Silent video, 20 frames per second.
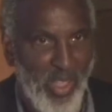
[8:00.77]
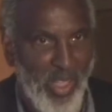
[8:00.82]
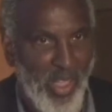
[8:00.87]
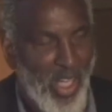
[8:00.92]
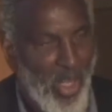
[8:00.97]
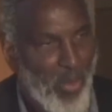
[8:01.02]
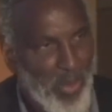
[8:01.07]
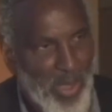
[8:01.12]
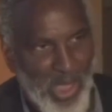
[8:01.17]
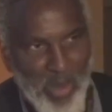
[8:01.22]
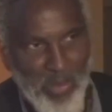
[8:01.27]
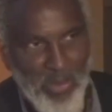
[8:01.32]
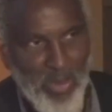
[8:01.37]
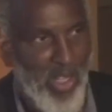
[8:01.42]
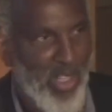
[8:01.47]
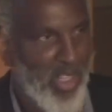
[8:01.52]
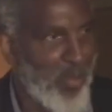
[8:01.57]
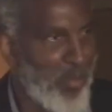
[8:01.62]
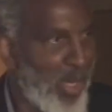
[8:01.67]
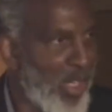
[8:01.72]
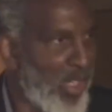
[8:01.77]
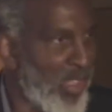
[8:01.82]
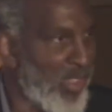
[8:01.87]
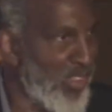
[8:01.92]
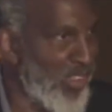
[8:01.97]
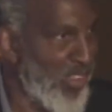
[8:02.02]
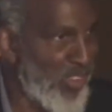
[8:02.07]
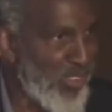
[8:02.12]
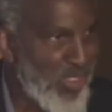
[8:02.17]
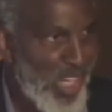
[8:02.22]
And we keep talking about a
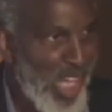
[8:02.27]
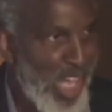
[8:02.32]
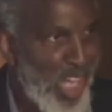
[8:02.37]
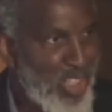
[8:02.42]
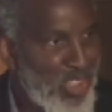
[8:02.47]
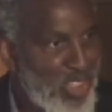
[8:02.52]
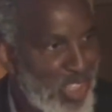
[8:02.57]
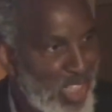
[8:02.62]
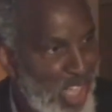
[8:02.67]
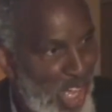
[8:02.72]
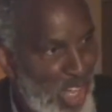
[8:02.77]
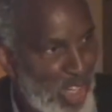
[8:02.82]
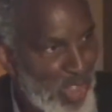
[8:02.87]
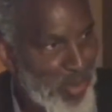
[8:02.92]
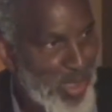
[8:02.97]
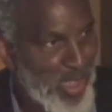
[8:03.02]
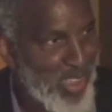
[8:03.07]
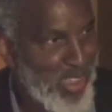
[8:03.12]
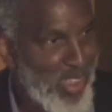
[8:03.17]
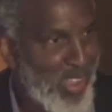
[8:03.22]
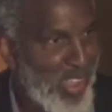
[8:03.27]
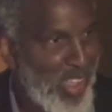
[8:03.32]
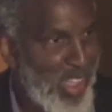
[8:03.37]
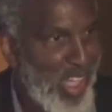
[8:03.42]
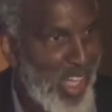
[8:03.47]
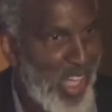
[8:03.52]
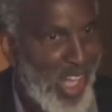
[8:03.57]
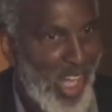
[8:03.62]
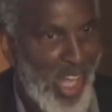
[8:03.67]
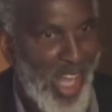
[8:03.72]
knowledge economy,
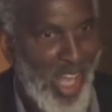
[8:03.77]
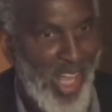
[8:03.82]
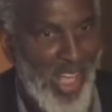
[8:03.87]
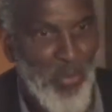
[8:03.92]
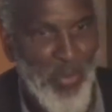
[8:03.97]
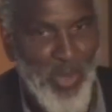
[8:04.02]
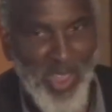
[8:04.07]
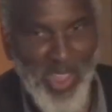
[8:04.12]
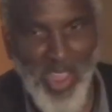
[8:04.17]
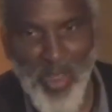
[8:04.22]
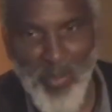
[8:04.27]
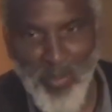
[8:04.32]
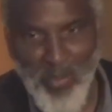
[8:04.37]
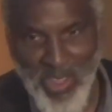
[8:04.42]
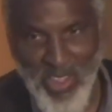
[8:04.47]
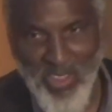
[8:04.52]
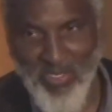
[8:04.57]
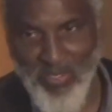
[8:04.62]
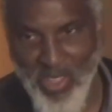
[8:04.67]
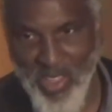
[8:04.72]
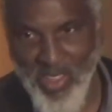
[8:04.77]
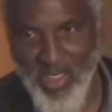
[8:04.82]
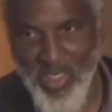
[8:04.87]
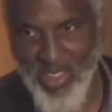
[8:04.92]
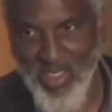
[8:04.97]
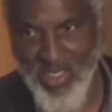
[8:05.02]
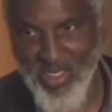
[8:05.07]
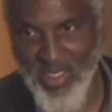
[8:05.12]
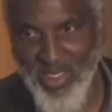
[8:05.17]
and we keep defunding